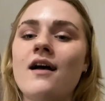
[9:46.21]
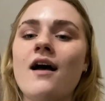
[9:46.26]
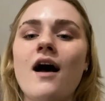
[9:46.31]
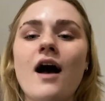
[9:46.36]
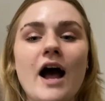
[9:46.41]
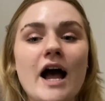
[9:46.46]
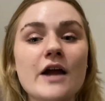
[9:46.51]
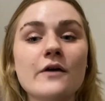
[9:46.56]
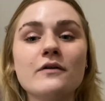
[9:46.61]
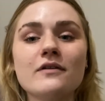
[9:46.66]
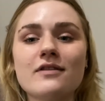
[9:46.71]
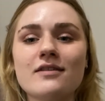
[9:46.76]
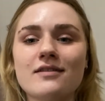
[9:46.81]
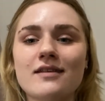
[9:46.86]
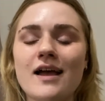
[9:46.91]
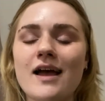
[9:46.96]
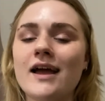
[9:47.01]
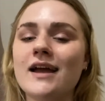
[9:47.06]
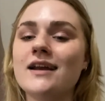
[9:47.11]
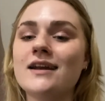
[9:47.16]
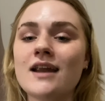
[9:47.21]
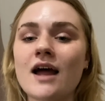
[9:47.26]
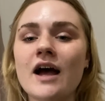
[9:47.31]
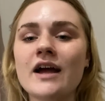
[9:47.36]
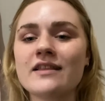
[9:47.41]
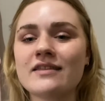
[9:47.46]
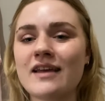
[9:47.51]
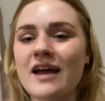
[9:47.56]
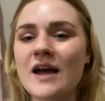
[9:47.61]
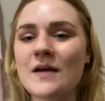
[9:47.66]
I would say
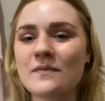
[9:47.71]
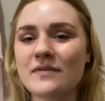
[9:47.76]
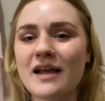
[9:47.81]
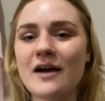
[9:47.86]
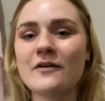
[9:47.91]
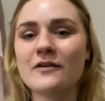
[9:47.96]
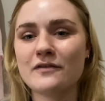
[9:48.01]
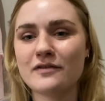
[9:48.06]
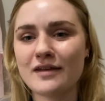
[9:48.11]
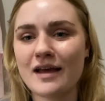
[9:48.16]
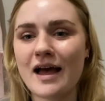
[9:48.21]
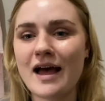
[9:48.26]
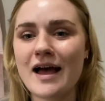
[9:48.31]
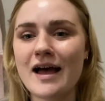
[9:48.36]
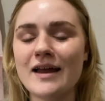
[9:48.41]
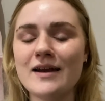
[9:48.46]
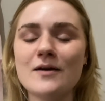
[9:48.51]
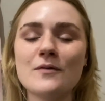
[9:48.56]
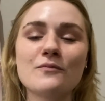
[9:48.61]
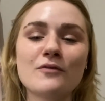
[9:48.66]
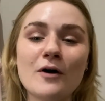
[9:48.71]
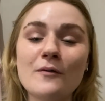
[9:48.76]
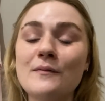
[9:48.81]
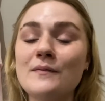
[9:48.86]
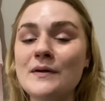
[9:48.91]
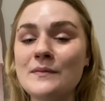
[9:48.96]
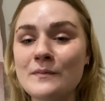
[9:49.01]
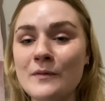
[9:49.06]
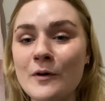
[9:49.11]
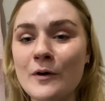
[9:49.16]
9 times out of 10,
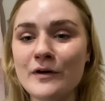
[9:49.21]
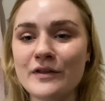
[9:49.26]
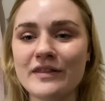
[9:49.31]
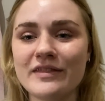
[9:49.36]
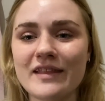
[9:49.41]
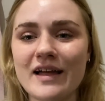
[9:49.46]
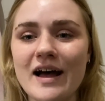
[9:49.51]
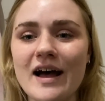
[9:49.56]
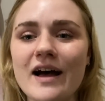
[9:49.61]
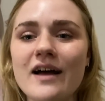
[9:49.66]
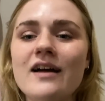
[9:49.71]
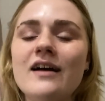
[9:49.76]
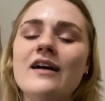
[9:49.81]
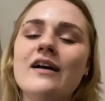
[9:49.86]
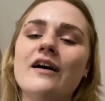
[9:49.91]
probably more than that,